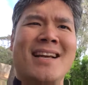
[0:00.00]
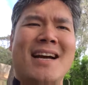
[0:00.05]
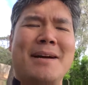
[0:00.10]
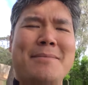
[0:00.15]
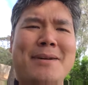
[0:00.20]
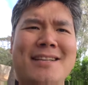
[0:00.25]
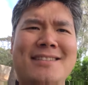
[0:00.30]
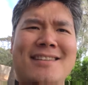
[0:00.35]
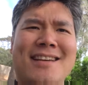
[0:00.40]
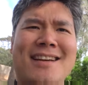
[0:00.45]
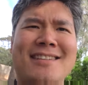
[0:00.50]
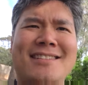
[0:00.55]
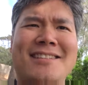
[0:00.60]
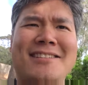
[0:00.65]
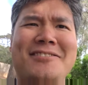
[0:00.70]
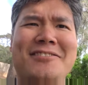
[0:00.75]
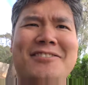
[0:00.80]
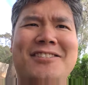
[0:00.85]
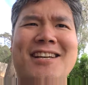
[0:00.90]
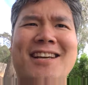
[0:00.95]
I'm
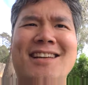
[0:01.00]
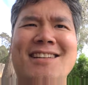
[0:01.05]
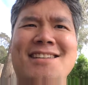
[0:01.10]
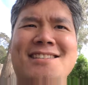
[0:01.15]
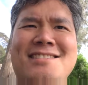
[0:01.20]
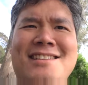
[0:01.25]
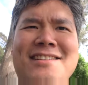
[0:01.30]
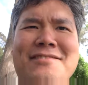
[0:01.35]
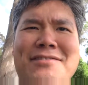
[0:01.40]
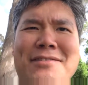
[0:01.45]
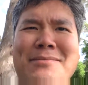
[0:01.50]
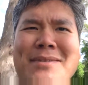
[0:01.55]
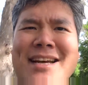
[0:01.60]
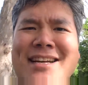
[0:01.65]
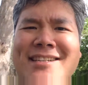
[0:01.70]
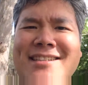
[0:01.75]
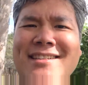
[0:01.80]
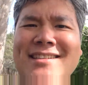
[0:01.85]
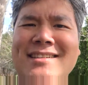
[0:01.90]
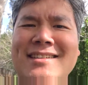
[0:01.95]
excited to share this
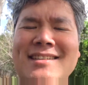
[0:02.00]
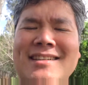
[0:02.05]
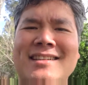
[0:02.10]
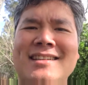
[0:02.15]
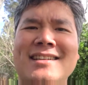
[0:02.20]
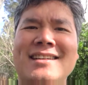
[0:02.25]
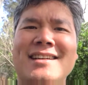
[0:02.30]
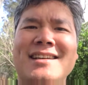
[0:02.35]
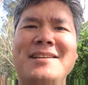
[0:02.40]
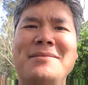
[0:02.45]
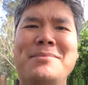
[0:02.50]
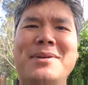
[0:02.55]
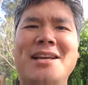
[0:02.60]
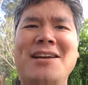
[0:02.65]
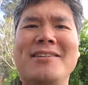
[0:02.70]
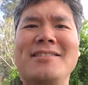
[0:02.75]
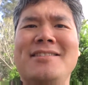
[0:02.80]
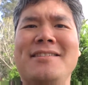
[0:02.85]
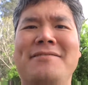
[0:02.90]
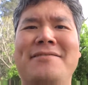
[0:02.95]
information
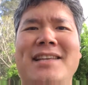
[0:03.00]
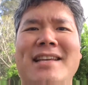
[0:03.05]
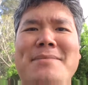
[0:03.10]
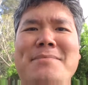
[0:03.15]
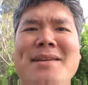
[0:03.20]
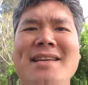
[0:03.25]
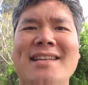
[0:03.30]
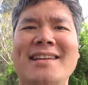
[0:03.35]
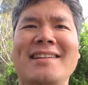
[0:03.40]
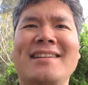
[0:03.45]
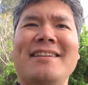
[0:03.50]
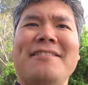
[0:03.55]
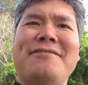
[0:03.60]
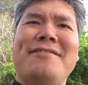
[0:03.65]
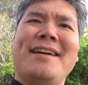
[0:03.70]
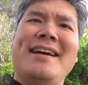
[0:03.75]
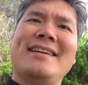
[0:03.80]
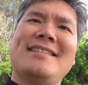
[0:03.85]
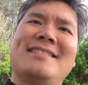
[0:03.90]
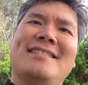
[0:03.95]
because of the immediate
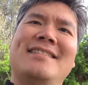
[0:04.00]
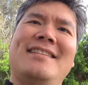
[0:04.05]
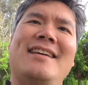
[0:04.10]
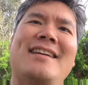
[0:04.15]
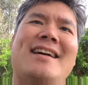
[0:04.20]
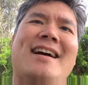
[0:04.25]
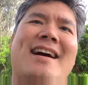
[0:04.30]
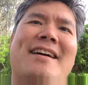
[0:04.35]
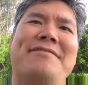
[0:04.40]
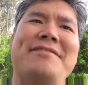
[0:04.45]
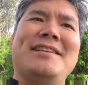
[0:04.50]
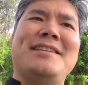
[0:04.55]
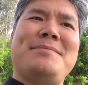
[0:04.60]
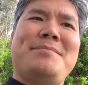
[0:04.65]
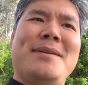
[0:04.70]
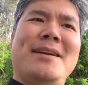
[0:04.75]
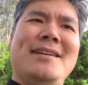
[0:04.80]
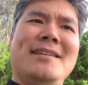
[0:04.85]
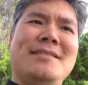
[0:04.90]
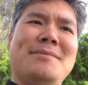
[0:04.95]
effects that I've
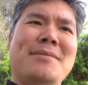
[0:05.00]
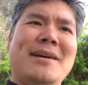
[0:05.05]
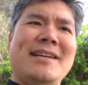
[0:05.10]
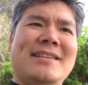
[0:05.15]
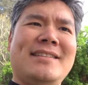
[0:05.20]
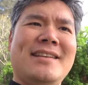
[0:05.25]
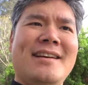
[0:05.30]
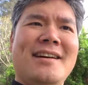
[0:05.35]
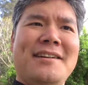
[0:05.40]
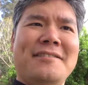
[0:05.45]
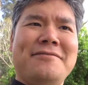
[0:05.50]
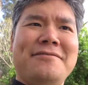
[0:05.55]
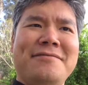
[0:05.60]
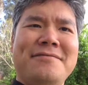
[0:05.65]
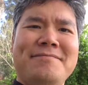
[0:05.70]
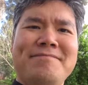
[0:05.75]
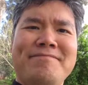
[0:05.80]
experienced myself